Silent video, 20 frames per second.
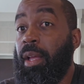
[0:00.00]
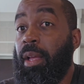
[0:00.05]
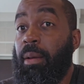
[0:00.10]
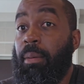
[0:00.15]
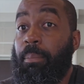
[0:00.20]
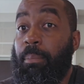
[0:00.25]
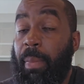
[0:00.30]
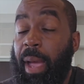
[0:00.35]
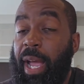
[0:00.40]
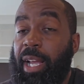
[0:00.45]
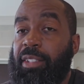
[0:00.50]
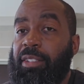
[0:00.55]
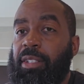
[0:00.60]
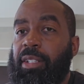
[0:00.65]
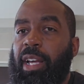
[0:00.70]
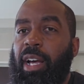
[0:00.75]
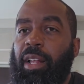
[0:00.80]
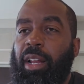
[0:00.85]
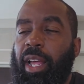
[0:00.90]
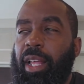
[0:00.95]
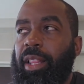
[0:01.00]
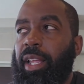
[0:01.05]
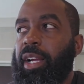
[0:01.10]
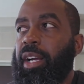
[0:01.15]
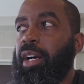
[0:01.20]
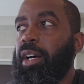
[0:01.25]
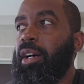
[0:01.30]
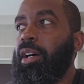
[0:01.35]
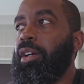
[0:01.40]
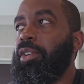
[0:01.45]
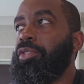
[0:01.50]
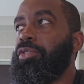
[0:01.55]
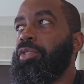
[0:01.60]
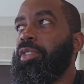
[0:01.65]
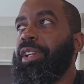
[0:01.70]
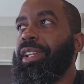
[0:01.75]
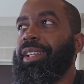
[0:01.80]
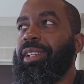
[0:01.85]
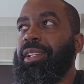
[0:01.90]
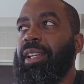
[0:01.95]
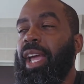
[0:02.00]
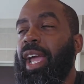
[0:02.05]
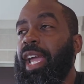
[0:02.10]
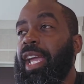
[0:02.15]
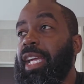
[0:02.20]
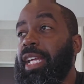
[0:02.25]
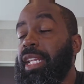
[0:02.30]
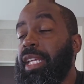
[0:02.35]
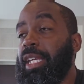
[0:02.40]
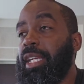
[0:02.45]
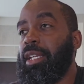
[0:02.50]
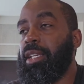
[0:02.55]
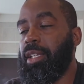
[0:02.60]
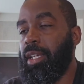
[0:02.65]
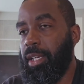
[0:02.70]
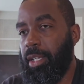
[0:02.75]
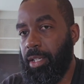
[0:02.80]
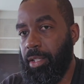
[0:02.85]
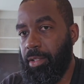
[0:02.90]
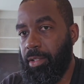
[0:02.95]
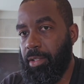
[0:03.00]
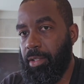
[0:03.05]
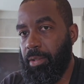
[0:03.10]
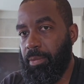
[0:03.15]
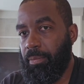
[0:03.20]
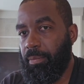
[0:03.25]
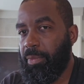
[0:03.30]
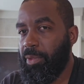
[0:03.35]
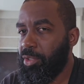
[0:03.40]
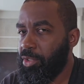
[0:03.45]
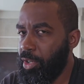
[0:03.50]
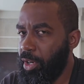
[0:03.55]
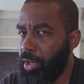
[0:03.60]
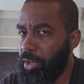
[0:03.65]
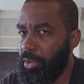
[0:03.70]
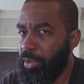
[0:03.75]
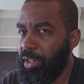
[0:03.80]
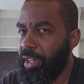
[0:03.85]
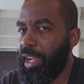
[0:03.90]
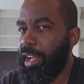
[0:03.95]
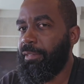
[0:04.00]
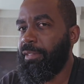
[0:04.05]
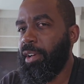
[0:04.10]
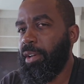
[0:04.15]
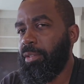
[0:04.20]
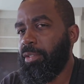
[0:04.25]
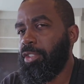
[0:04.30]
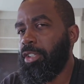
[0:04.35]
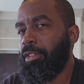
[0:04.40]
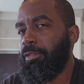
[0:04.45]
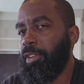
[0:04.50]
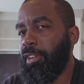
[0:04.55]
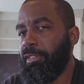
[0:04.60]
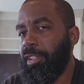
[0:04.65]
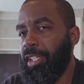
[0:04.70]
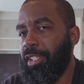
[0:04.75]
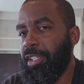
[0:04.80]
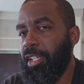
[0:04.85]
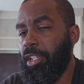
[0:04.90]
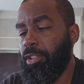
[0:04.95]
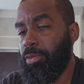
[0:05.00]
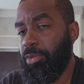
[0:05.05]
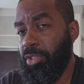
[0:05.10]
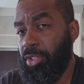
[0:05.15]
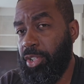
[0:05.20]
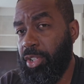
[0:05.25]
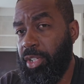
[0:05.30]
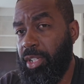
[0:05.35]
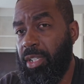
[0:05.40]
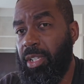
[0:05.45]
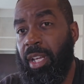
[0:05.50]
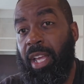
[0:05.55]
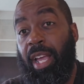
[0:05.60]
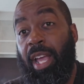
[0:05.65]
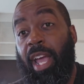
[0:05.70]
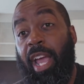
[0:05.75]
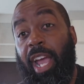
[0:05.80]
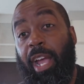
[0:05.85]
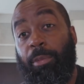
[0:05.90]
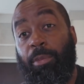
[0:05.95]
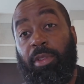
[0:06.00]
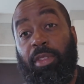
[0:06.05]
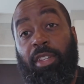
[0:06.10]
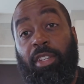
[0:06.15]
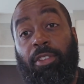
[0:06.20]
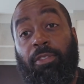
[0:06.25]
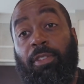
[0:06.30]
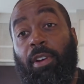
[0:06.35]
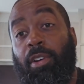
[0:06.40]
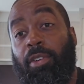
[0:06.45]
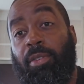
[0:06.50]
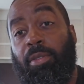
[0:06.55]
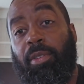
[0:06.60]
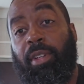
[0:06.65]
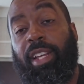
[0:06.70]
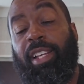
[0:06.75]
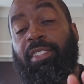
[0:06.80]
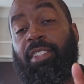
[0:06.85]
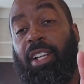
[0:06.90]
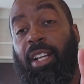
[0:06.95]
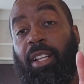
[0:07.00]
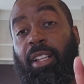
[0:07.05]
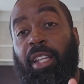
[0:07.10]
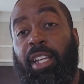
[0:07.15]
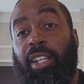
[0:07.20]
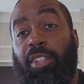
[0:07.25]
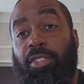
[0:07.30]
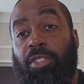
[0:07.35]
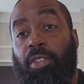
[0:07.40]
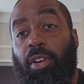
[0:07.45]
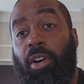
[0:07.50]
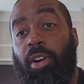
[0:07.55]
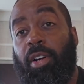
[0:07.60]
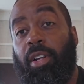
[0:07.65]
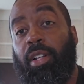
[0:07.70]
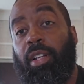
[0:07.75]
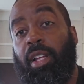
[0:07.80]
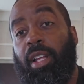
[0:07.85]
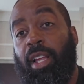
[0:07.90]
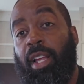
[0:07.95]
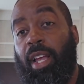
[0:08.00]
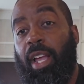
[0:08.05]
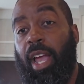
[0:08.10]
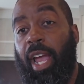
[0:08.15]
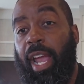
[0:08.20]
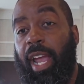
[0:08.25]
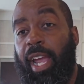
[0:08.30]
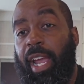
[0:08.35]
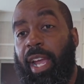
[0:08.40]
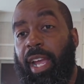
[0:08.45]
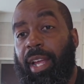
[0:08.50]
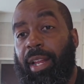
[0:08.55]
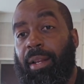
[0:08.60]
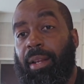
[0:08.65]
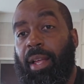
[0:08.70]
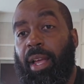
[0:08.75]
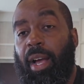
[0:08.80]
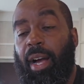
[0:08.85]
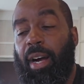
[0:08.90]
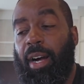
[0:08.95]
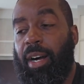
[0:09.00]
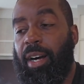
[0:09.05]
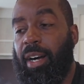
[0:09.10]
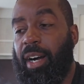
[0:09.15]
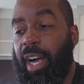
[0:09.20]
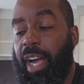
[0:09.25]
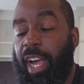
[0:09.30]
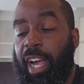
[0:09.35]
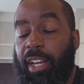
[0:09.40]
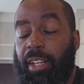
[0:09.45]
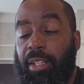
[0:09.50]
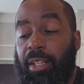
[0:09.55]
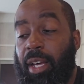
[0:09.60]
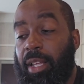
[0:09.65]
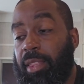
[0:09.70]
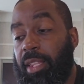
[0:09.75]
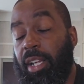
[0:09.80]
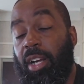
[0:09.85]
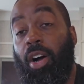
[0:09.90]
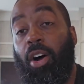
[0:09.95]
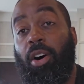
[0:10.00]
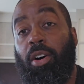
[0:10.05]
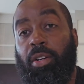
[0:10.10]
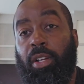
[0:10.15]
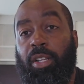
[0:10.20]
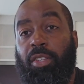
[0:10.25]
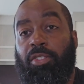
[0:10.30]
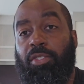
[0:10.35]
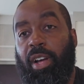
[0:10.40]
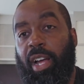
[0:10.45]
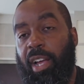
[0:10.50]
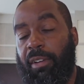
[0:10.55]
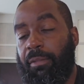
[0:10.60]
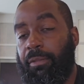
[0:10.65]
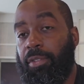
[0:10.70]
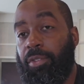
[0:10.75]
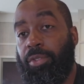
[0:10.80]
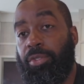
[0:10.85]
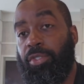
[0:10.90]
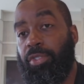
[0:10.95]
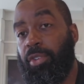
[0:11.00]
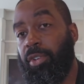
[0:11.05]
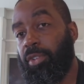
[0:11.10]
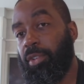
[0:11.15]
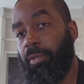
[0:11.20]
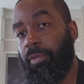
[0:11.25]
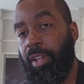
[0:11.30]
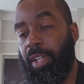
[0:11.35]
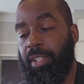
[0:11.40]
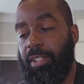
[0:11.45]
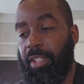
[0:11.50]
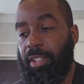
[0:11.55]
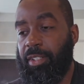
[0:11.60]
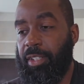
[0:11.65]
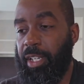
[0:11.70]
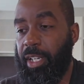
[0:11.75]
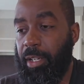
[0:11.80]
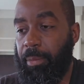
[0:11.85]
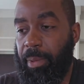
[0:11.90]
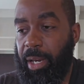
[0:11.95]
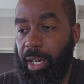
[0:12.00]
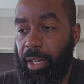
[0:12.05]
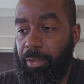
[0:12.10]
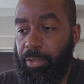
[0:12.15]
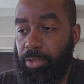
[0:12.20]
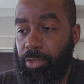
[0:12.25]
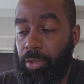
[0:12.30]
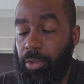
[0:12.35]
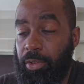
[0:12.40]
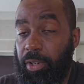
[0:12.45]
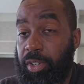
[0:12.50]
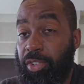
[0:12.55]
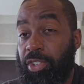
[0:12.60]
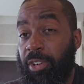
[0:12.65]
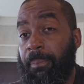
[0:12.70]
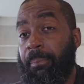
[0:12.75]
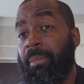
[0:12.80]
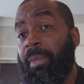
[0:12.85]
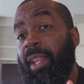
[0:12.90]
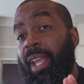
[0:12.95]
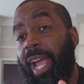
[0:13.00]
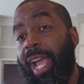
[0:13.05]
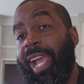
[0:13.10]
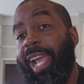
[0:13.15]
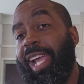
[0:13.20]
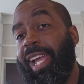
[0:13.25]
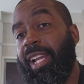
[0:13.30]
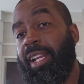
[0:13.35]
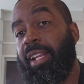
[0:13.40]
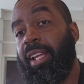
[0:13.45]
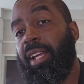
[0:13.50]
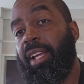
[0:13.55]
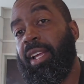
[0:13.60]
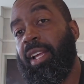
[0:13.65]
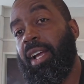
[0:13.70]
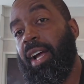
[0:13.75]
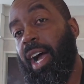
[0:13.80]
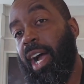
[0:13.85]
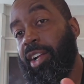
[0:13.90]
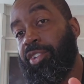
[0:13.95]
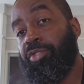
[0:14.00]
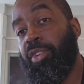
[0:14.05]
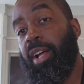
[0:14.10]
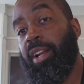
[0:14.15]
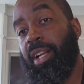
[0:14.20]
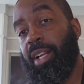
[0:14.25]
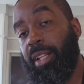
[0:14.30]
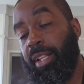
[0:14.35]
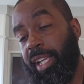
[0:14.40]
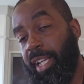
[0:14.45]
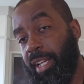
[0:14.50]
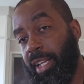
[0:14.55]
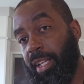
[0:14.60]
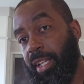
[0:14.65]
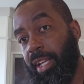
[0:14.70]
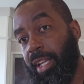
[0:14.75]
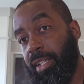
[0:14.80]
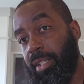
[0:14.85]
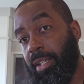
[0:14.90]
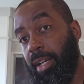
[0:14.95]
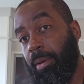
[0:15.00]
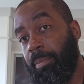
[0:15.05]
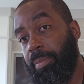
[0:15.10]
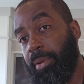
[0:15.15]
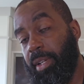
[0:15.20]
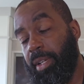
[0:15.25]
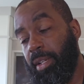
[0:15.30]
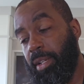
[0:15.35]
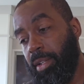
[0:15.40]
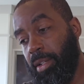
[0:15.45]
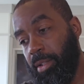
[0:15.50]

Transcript: maxing out at like 180 gigs. So I felt 256 was good. And with this phone, it's a clean start and uh, I had nothing on it. So I have full 256 gigabyte of storage and I try to clean it and dump it